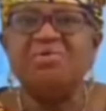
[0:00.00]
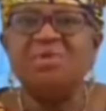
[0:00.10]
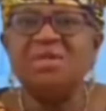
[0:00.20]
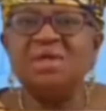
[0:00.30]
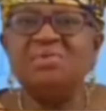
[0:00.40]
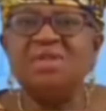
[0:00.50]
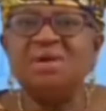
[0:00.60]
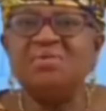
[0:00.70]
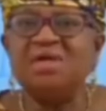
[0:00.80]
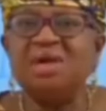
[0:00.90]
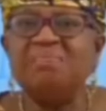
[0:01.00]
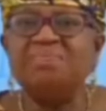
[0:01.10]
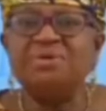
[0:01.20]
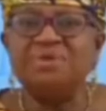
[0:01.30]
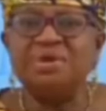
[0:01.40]
I wonder whether we
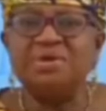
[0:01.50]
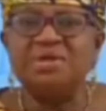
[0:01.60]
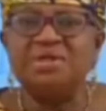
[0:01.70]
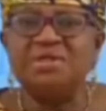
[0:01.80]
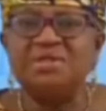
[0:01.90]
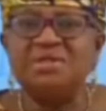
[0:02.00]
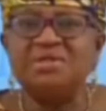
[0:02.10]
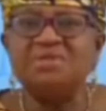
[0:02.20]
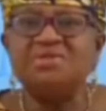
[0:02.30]
can build on this